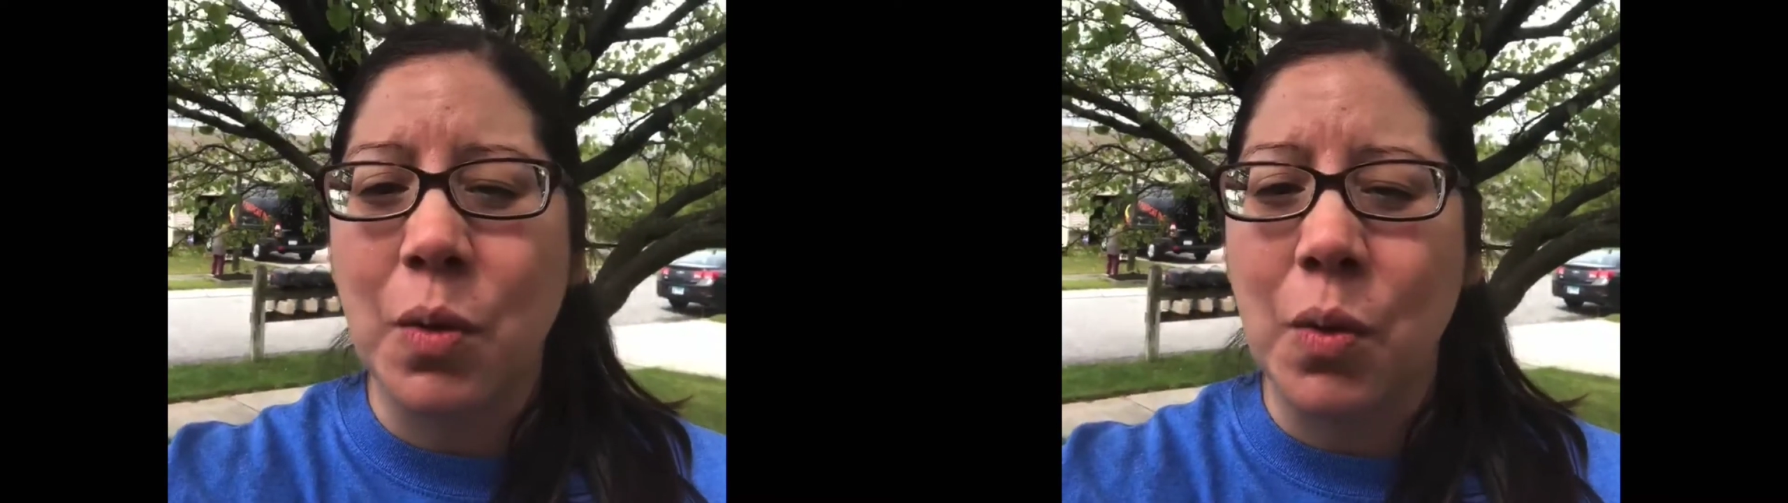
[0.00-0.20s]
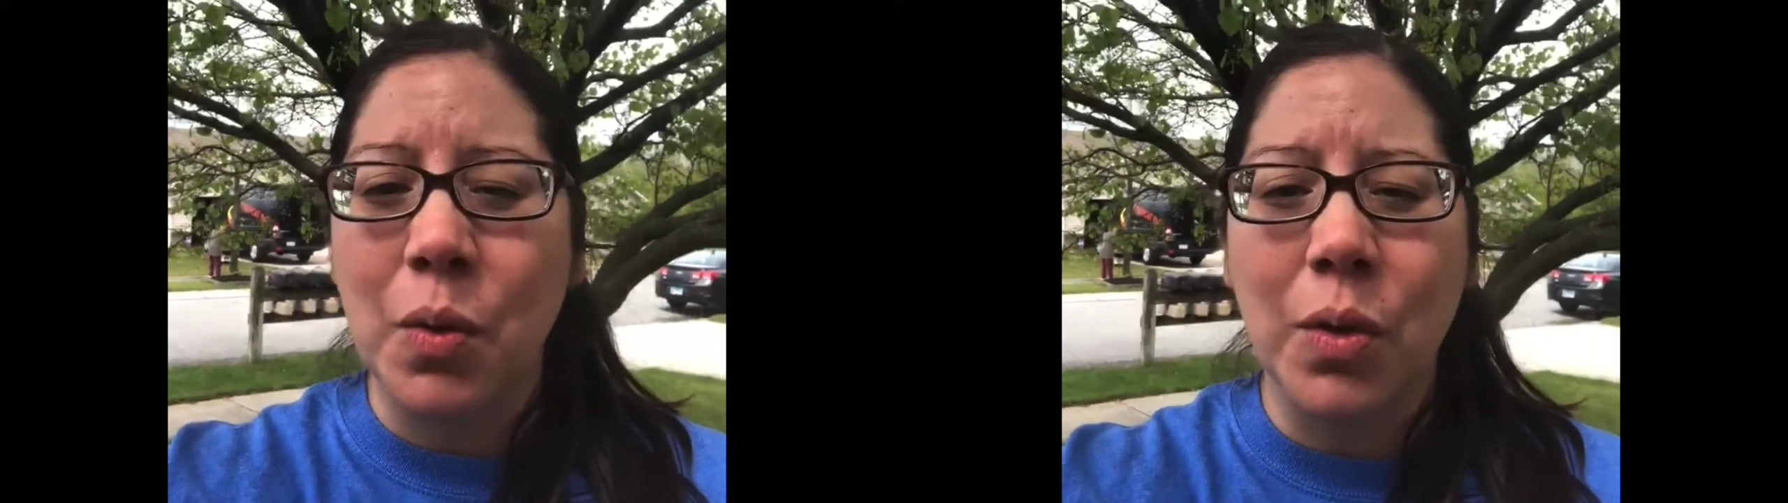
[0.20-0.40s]

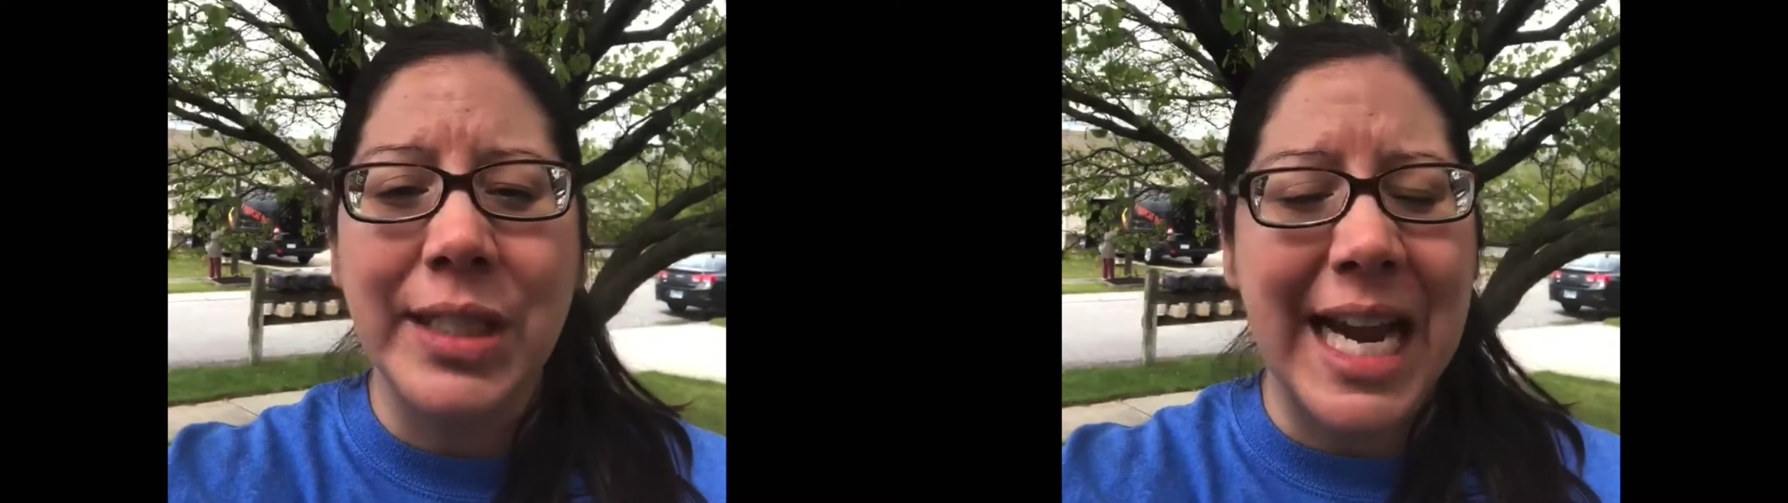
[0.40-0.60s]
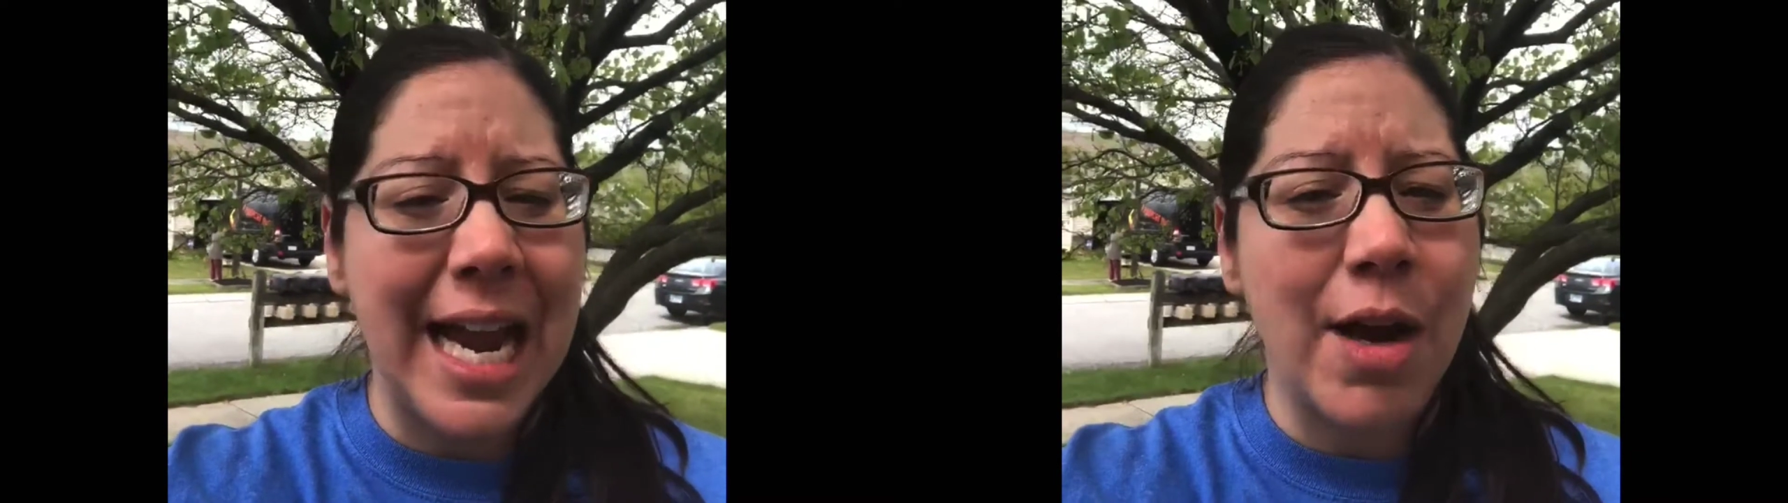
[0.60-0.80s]
cool
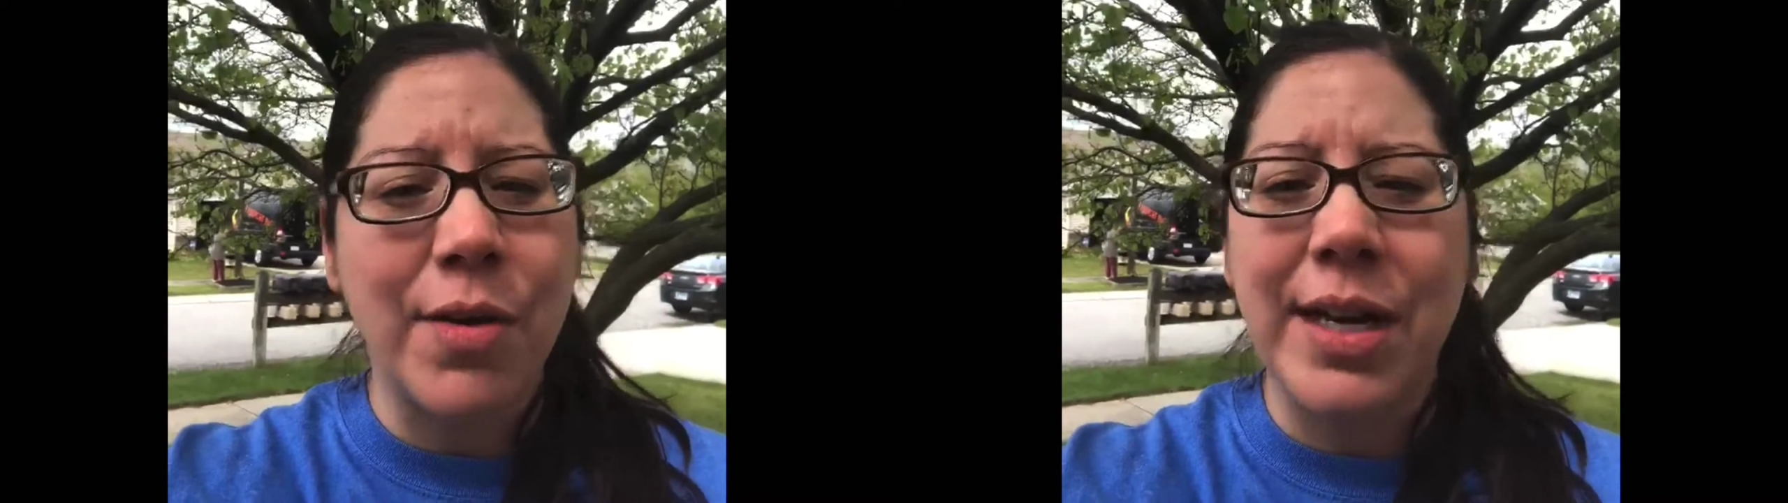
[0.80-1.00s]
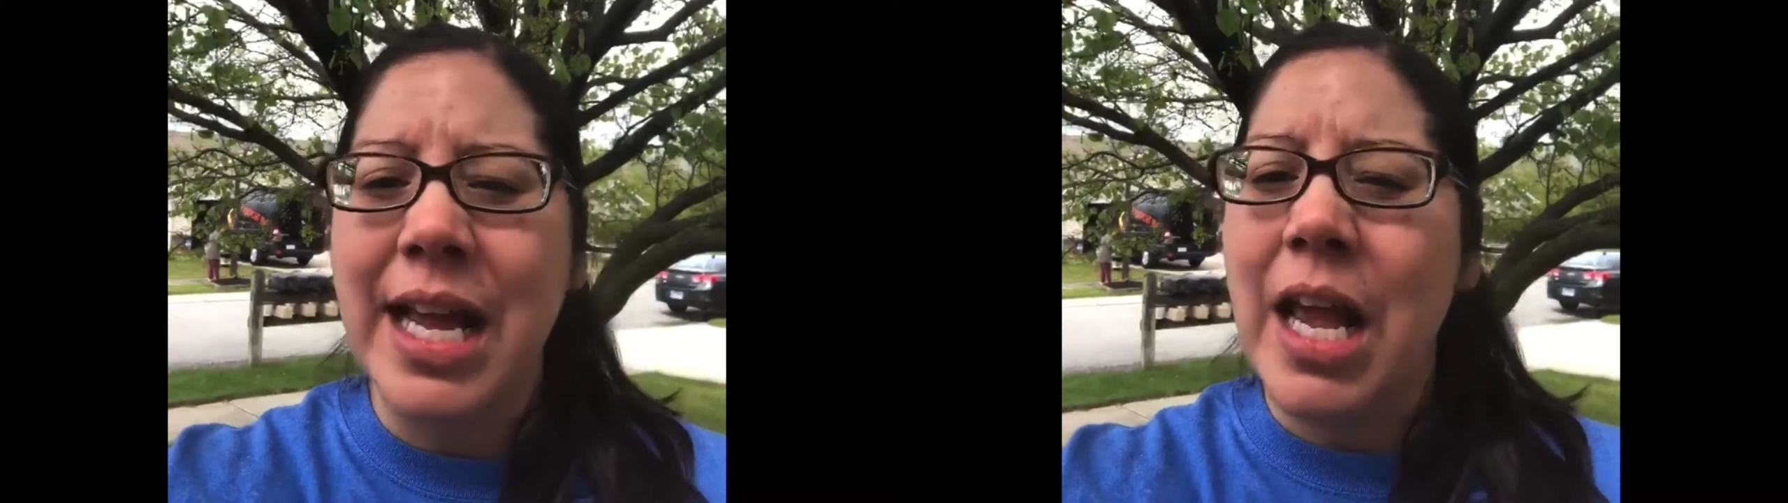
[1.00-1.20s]
down